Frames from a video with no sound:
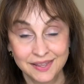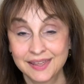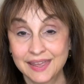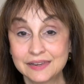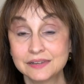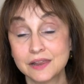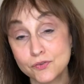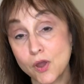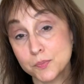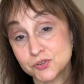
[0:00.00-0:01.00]
And another
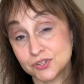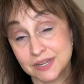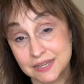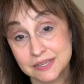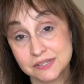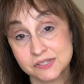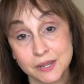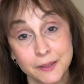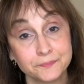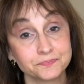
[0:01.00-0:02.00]
option is
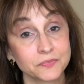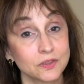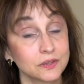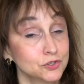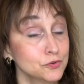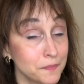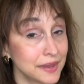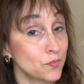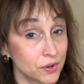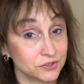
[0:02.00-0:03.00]
you may
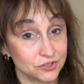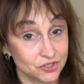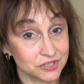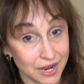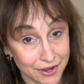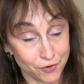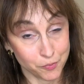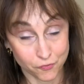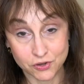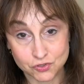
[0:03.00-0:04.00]
want to just hire a
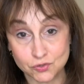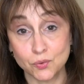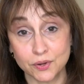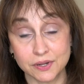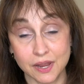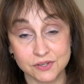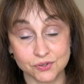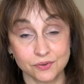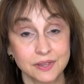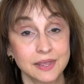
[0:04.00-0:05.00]
professional
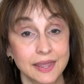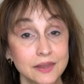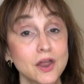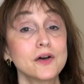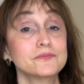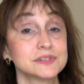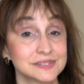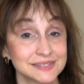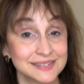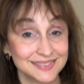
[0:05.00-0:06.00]
organizer. And
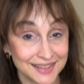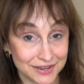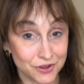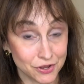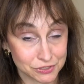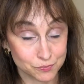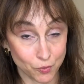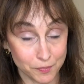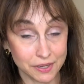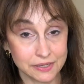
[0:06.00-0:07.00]
obviously that costs more
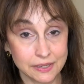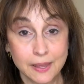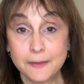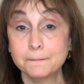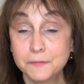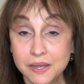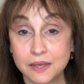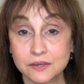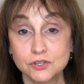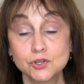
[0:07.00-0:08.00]
money,
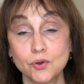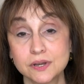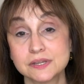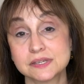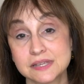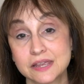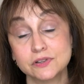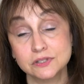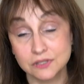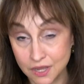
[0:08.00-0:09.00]
but you are going to save a
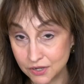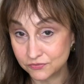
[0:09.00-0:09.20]
lot of